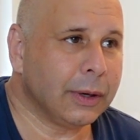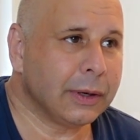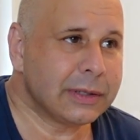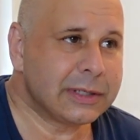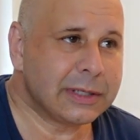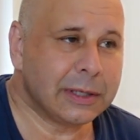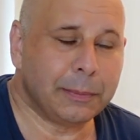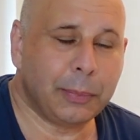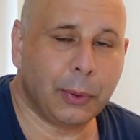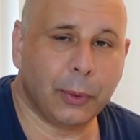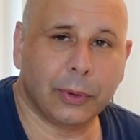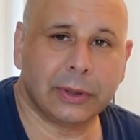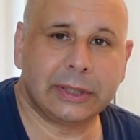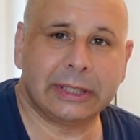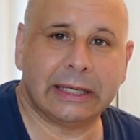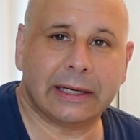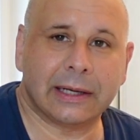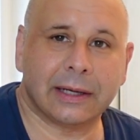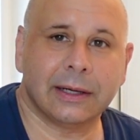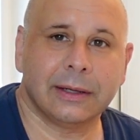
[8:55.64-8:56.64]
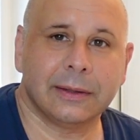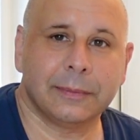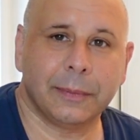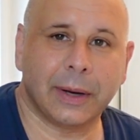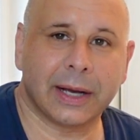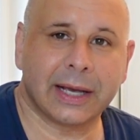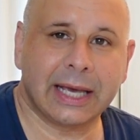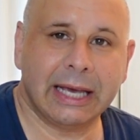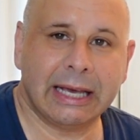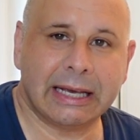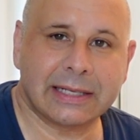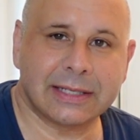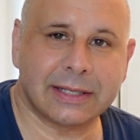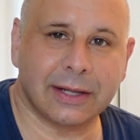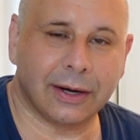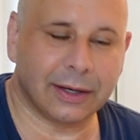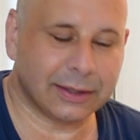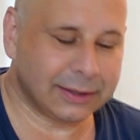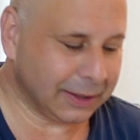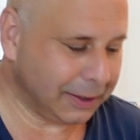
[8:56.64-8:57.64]
supporting my
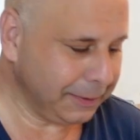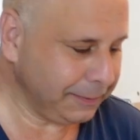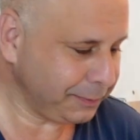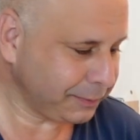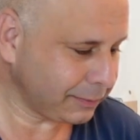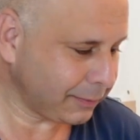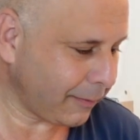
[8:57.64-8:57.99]
Kickstarter,